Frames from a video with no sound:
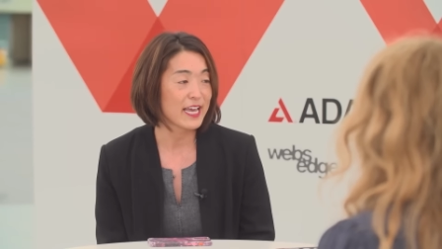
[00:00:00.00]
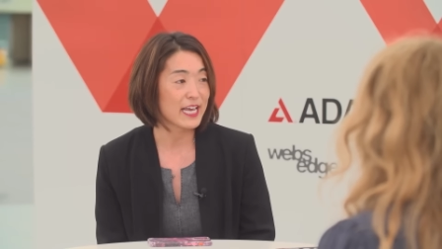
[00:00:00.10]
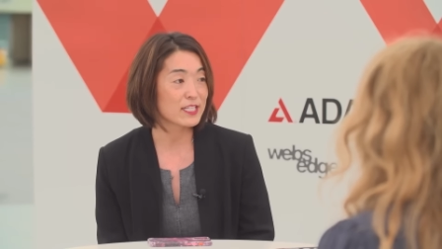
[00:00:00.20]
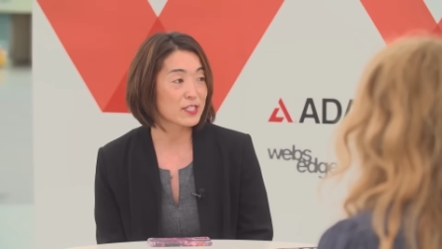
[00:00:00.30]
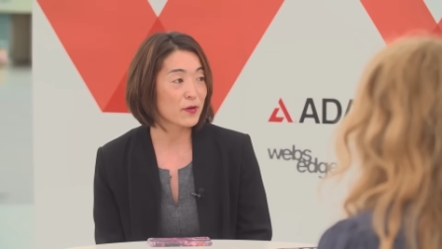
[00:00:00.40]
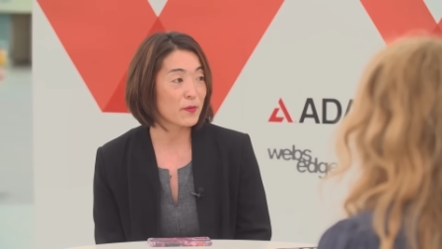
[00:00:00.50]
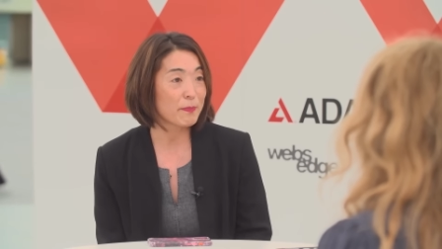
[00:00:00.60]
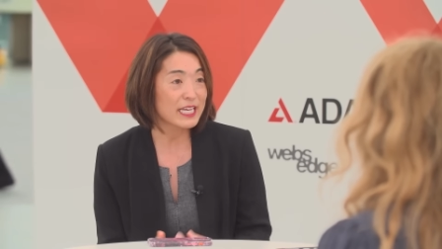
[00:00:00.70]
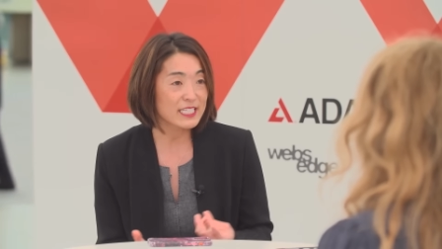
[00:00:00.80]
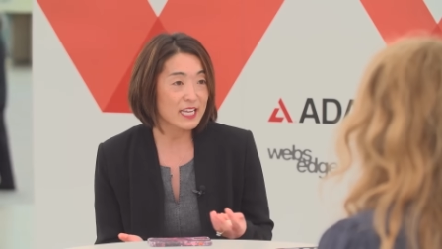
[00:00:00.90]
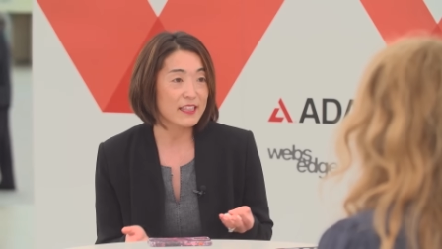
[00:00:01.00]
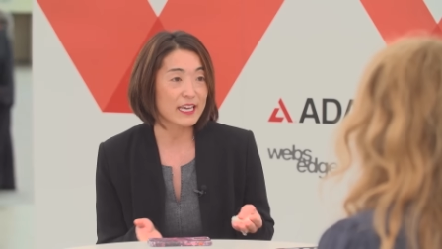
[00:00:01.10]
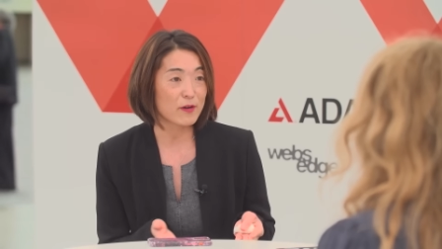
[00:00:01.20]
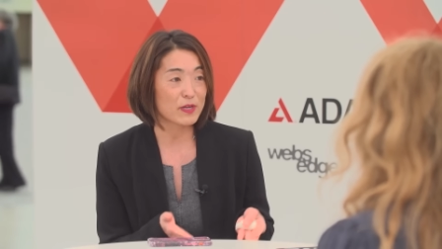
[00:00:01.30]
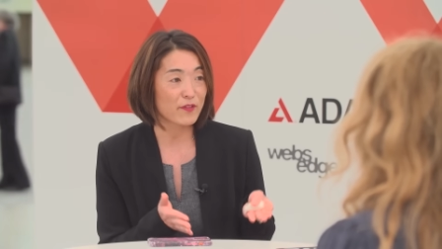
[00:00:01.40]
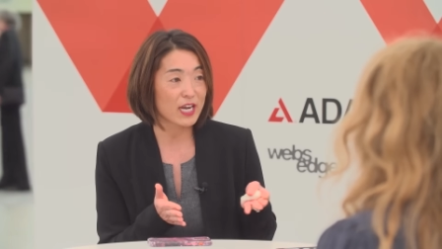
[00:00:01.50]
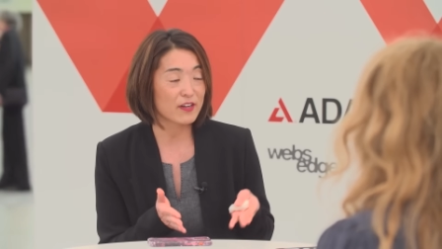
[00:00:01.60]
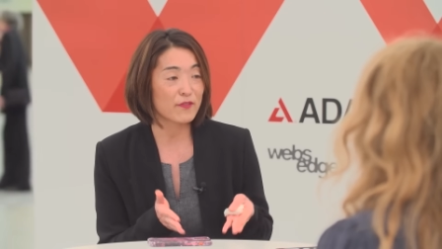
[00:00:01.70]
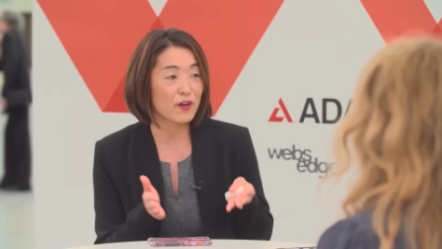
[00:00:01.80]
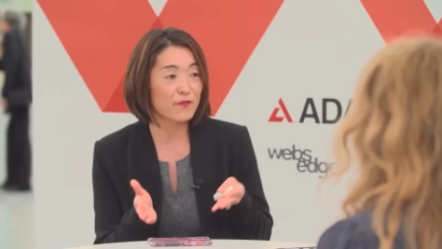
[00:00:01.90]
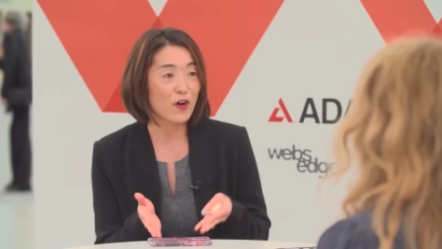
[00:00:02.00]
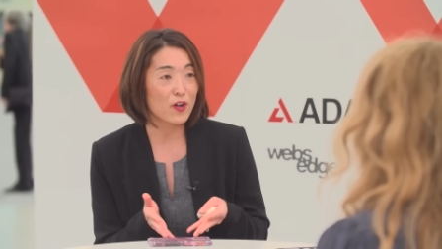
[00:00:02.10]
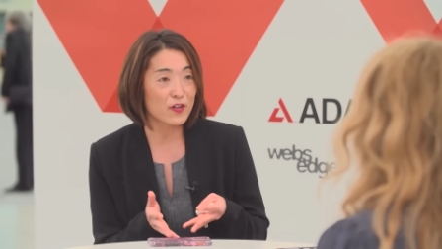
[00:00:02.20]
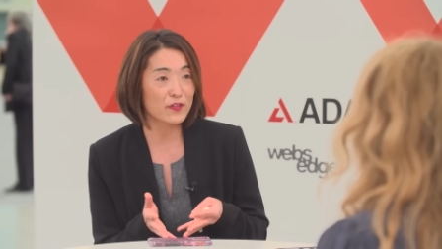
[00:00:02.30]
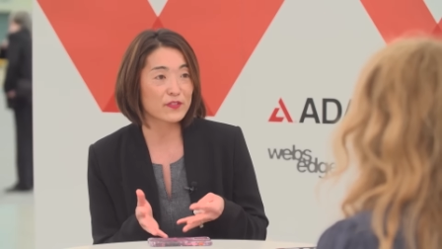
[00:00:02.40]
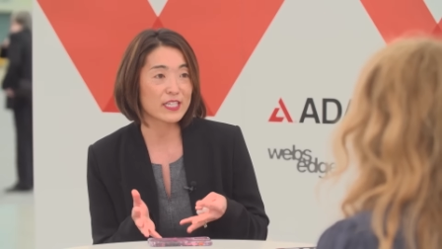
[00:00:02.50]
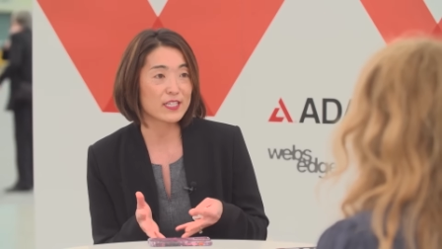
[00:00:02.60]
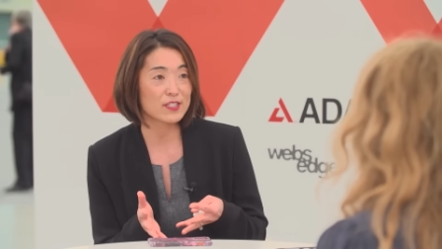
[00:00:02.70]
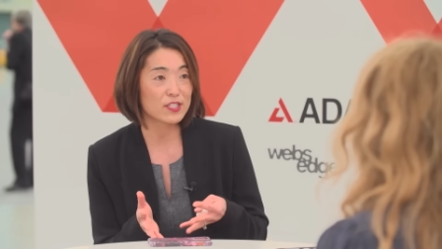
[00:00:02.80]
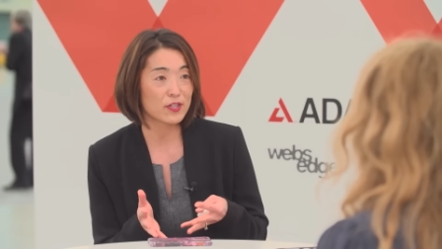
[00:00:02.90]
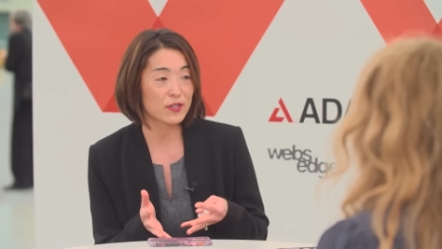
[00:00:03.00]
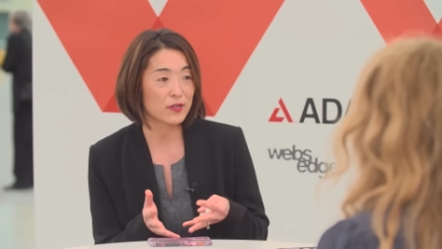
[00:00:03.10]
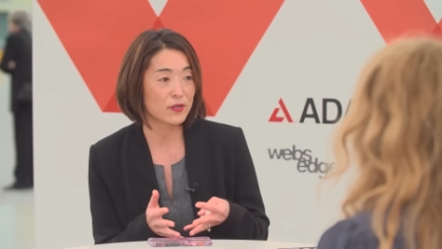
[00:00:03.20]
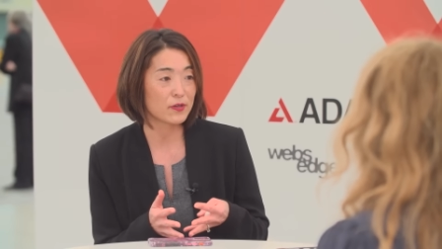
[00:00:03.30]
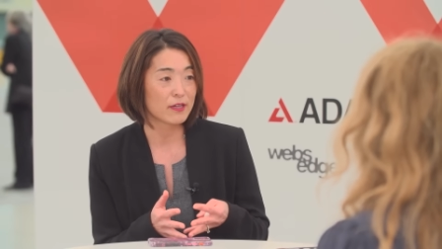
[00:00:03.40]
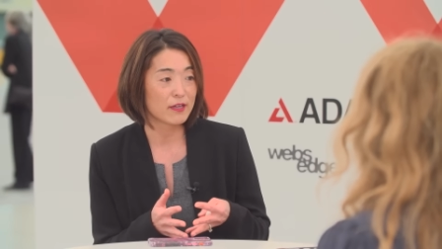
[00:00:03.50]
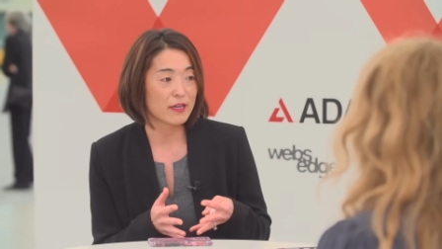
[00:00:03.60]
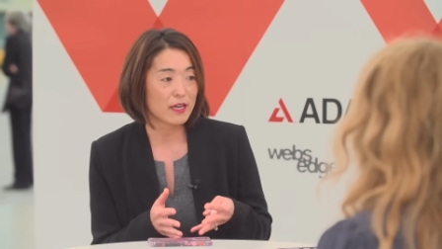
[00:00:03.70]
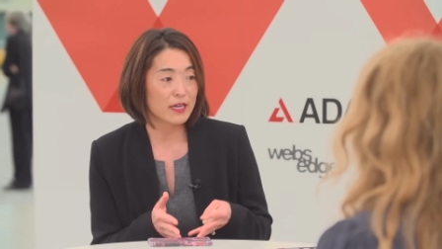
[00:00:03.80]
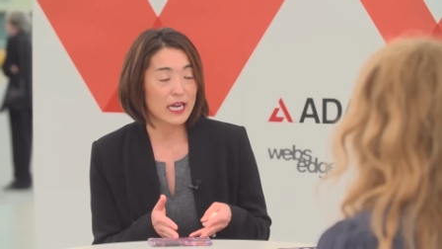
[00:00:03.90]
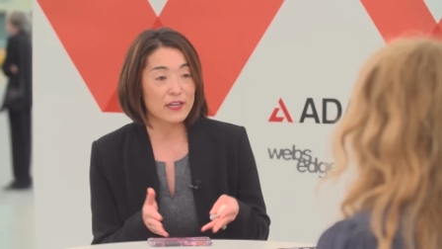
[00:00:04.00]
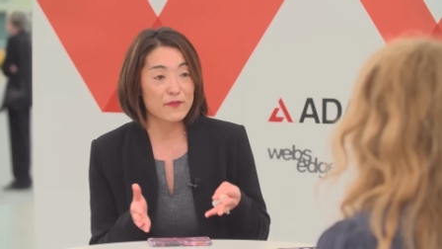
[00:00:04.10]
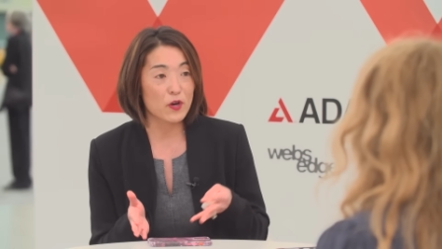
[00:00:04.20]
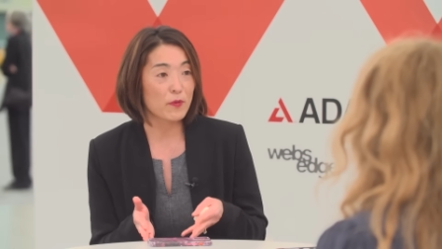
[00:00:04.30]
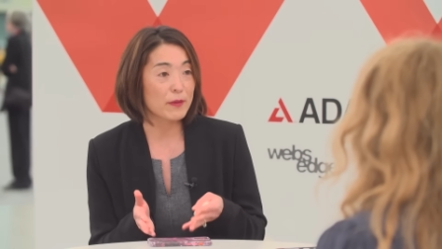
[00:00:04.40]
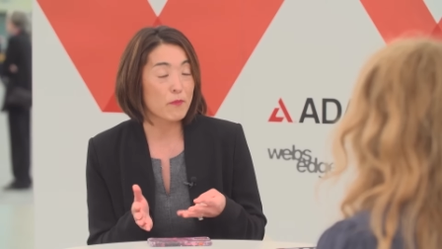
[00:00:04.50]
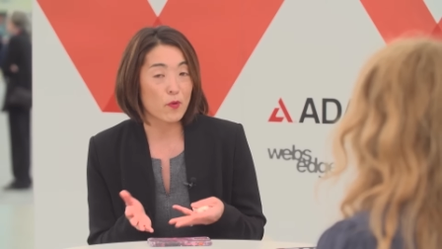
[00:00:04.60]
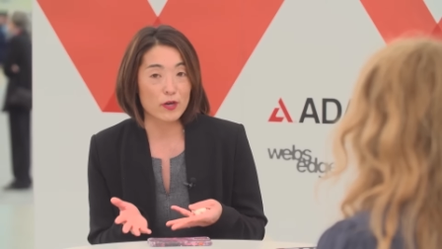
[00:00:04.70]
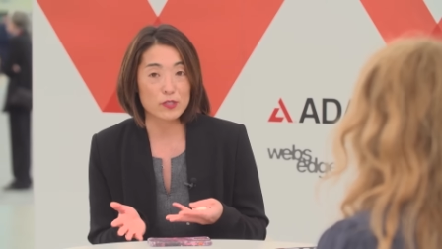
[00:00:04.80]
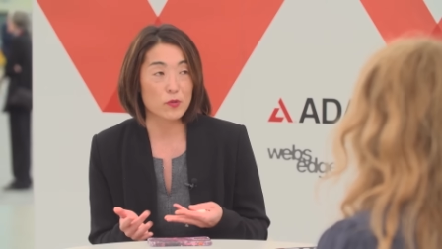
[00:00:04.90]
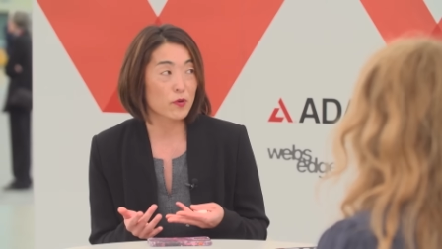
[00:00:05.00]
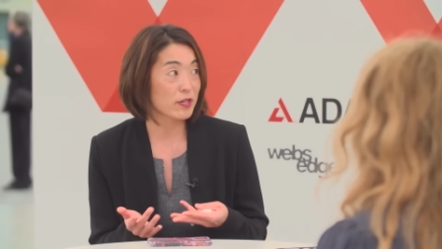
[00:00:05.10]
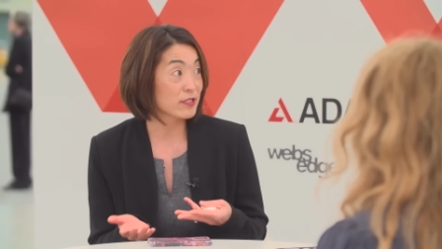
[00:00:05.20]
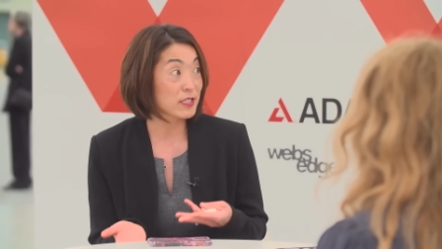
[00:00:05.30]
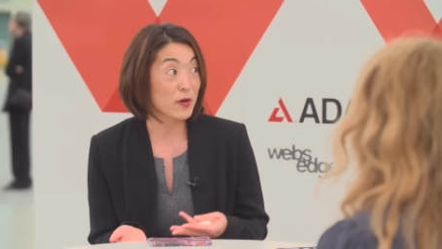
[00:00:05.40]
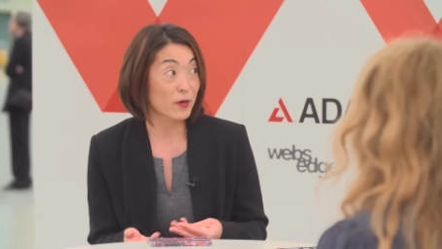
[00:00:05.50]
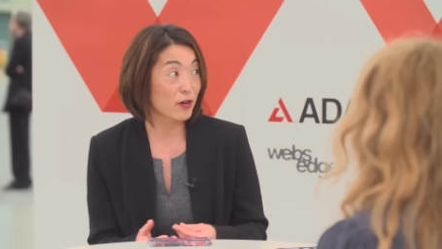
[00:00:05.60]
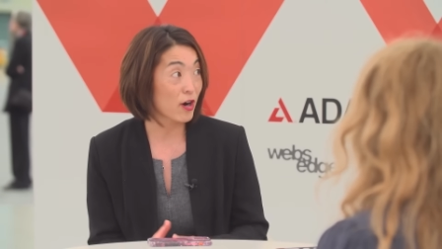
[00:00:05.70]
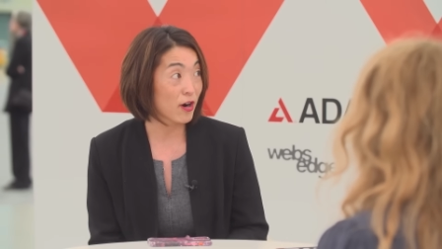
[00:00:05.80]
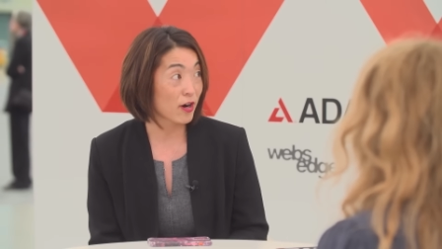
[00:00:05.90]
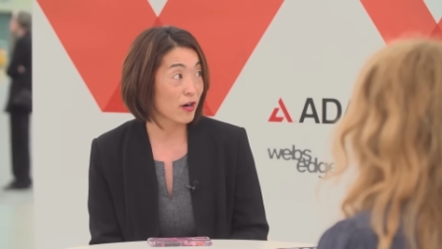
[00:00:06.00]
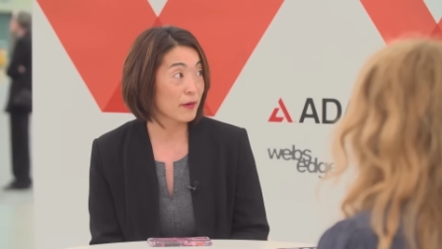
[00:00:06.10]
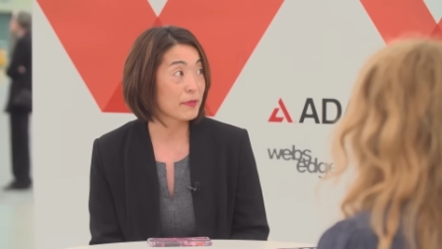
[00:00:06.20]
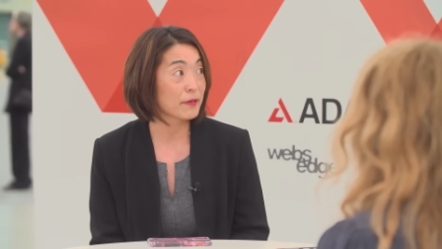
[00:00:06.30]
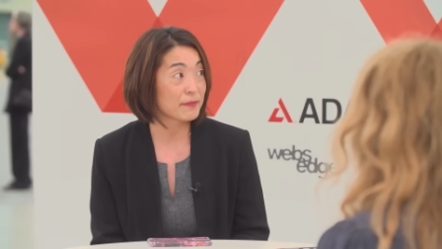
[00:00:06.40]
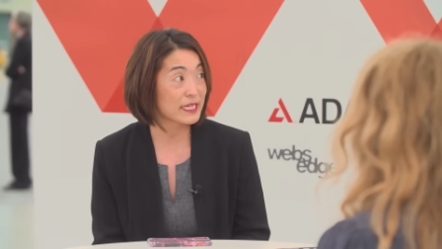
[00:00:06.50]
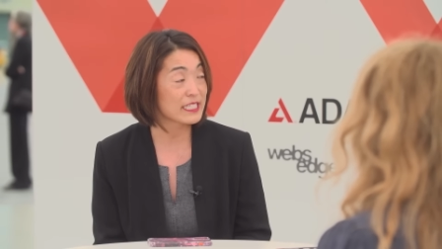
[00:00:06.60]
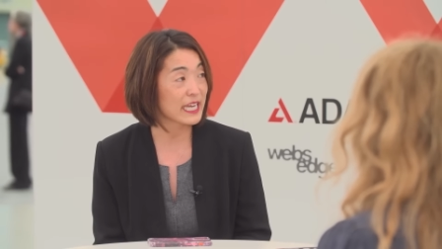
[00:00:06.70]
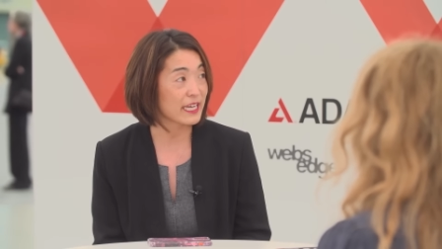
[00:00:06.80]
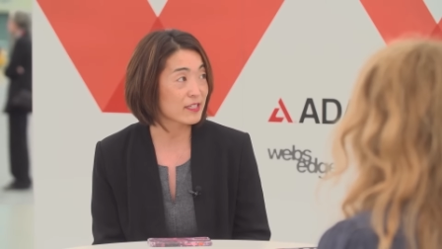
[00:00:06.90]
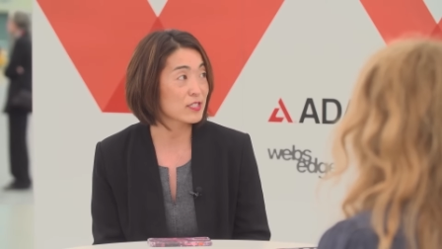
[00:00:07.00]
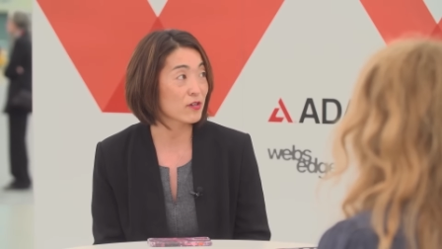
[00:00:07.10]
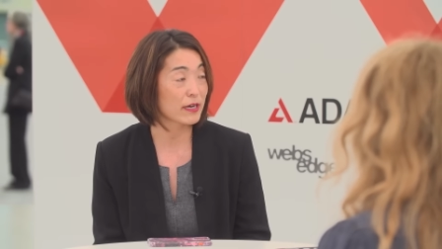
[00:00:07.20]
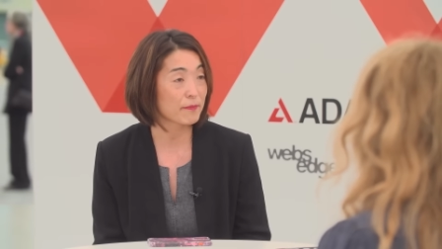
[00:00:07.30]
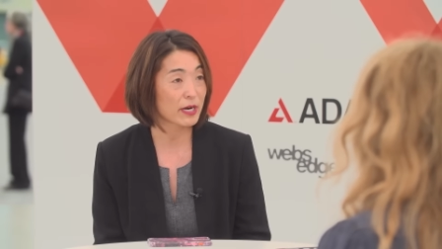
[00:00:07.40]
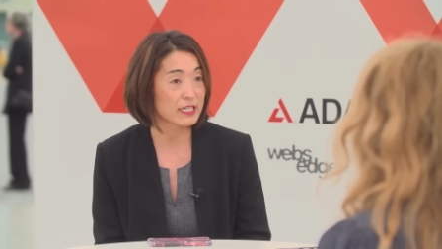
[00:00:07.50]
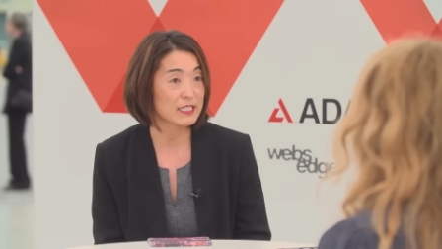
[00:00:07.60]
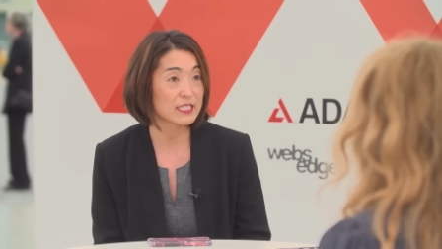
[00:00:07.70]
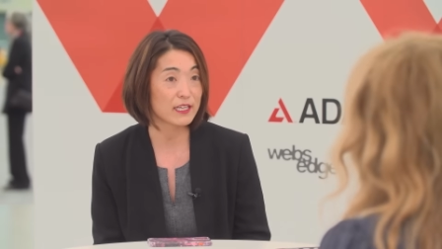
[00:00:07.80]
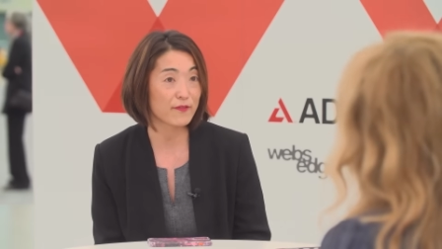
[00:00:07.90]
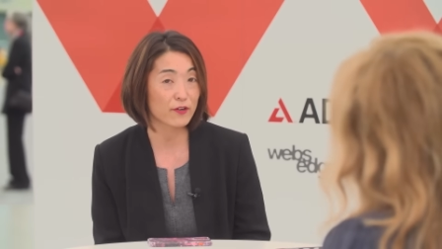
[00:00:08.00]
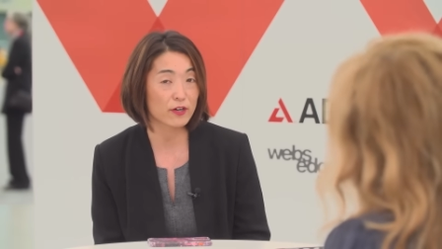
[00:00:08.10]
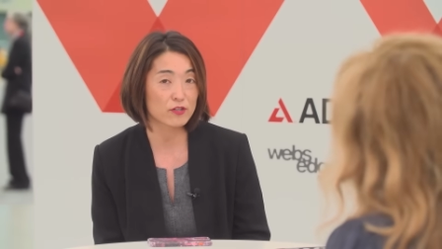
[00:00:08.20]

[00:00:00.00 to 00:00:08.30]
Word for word: And so based on that, we've kind of evolved into kind of going more towards lower carb intakes during pregnancy for